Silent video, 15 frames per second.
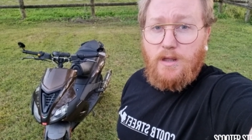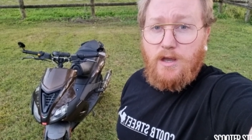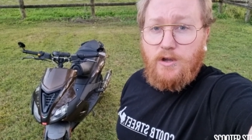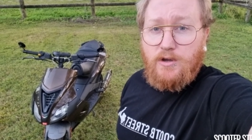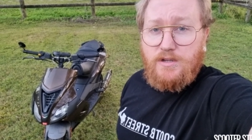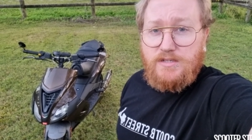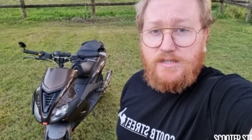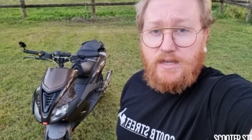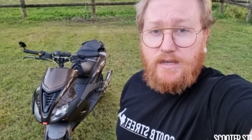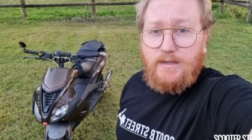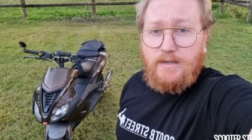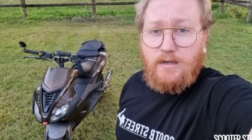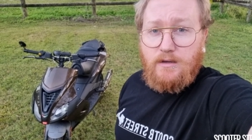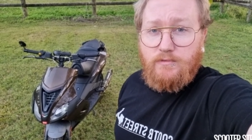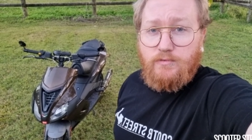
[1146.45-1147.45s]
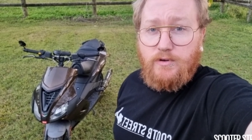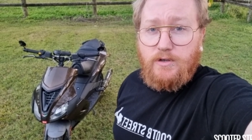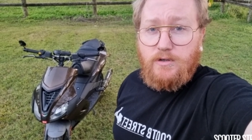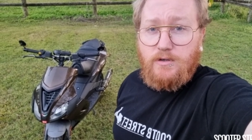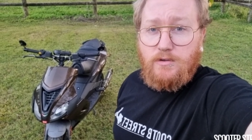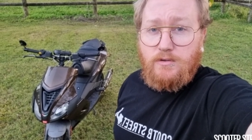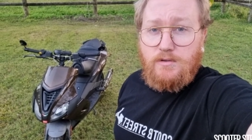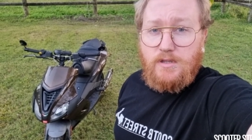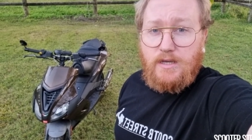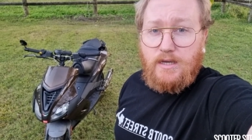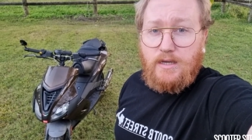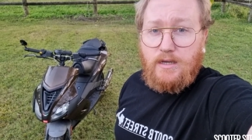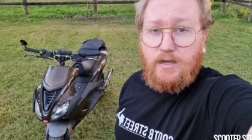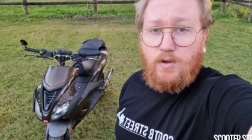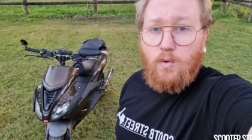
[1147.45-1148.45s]
And I've got to say, I've ridden
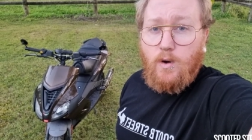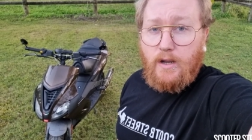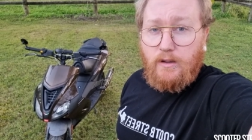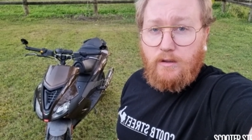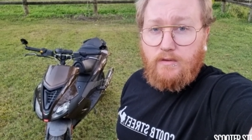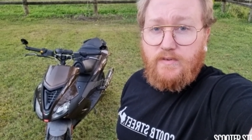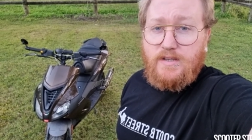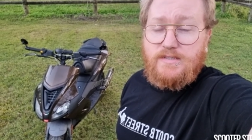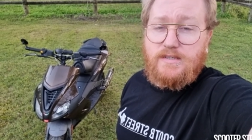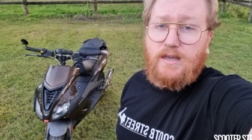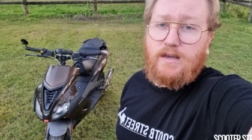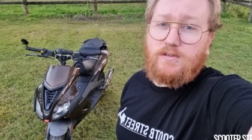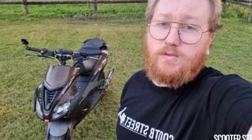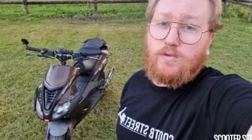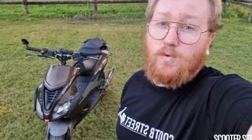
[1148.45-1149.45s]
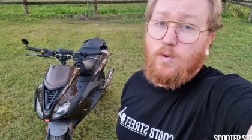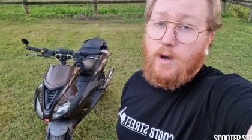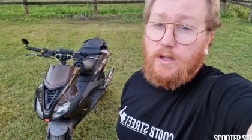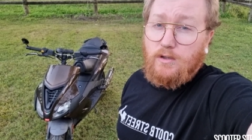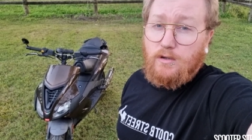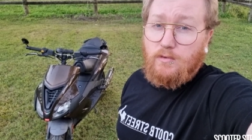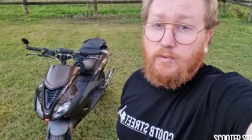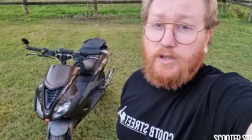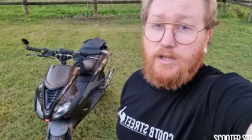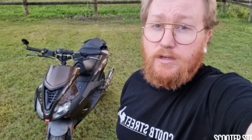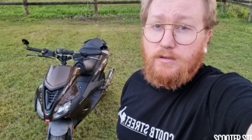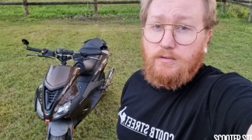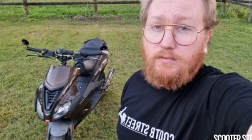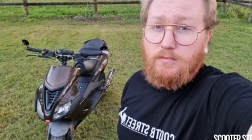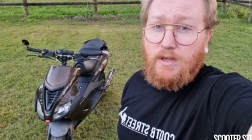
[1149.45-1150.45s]
uh, quite a lot of SRs with quite a lot of
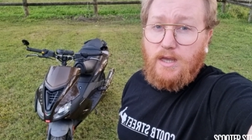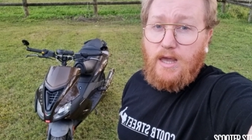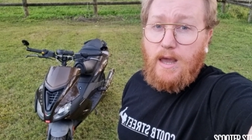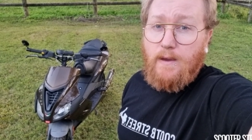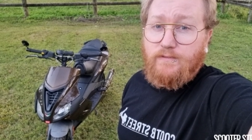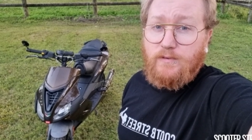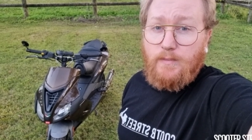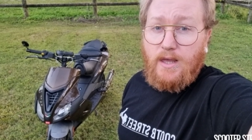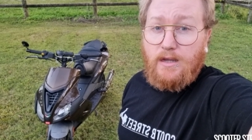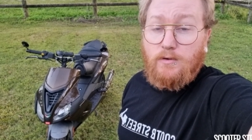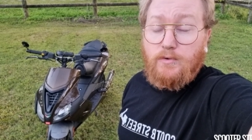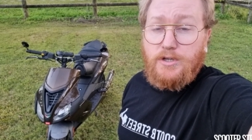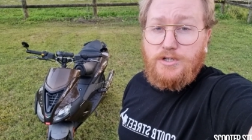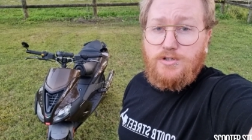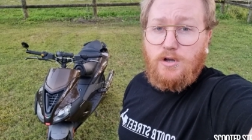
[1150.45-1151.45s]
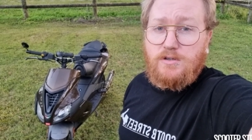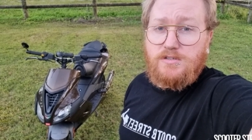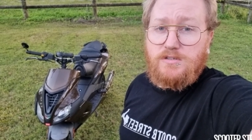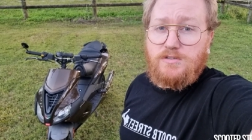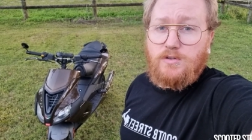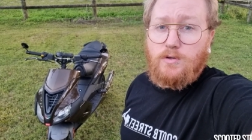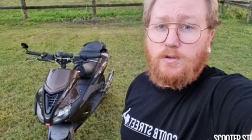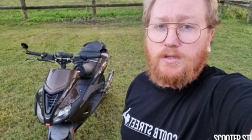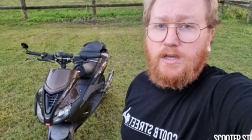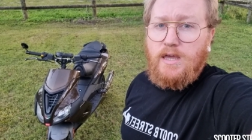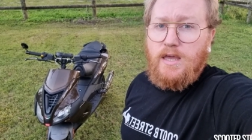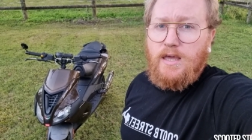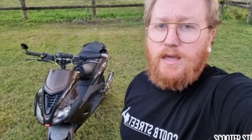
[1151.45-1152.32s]
rear uh, aftermarket rear shocks installed,